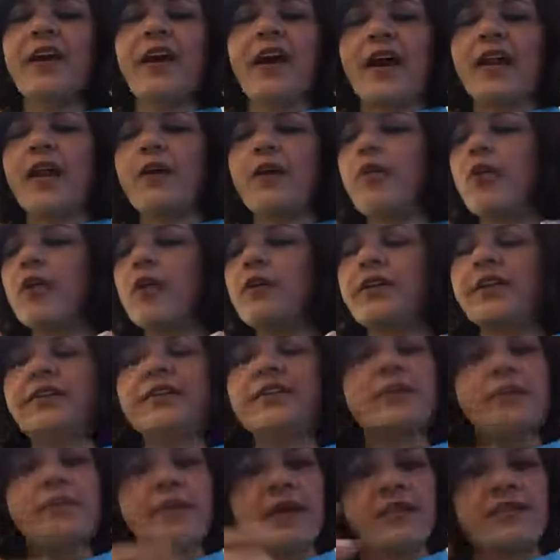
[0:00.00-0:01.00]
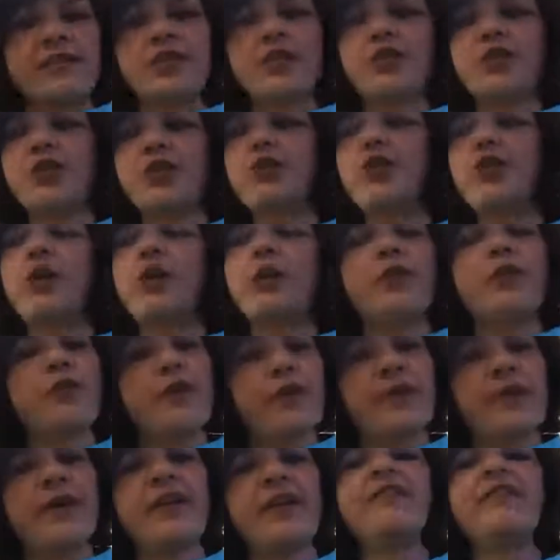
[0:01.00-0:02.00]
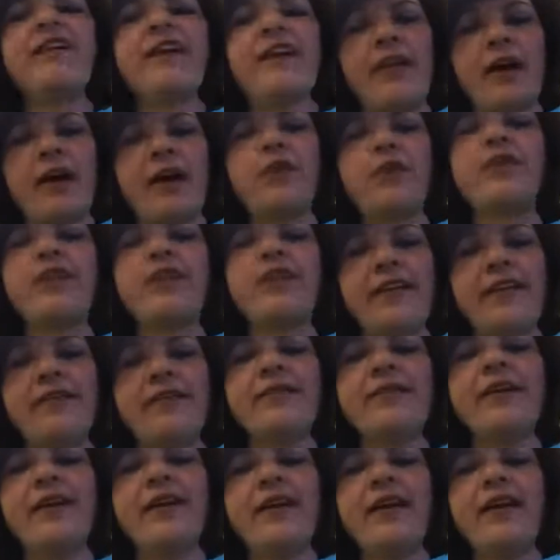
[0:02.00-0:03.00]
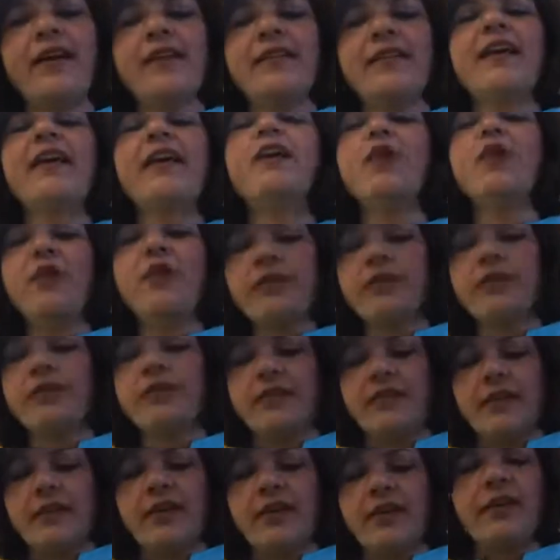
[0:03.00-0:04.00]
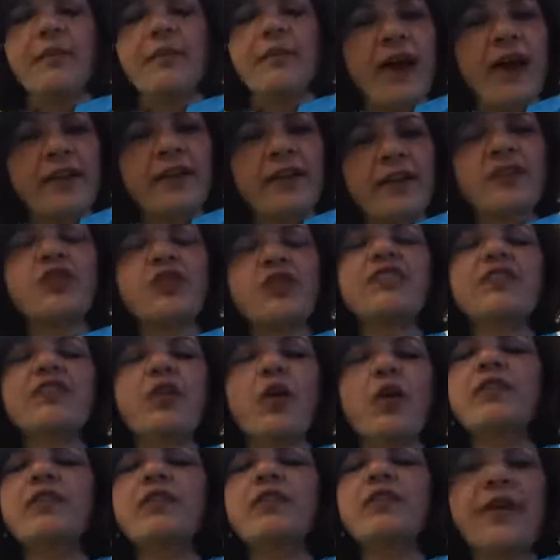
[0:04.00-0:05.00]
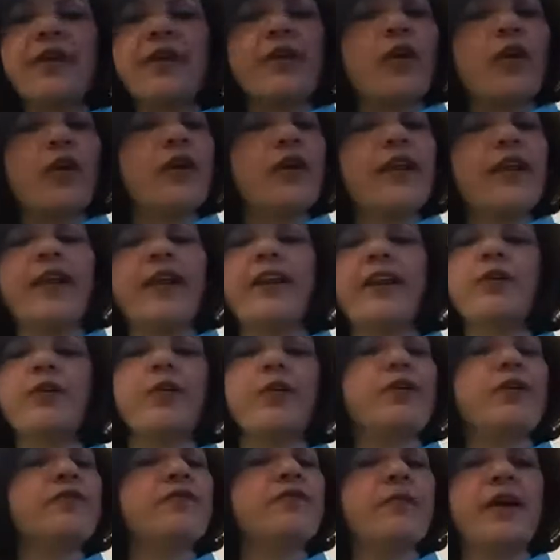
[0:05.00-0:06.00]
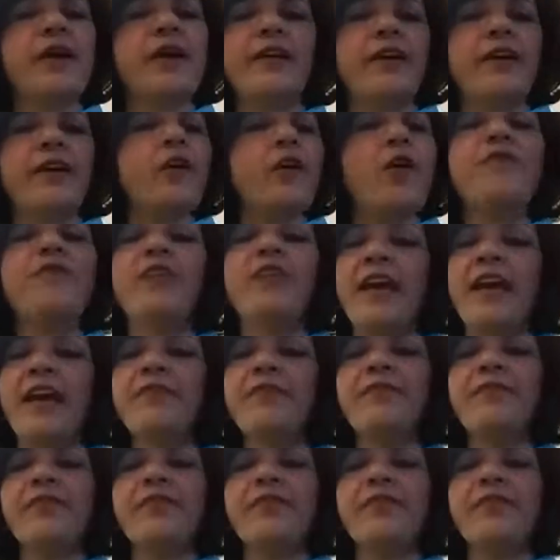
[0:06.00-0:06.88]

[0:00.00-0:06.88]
And it's a message to all the women out there that look, marriage is not the be all and end all of life.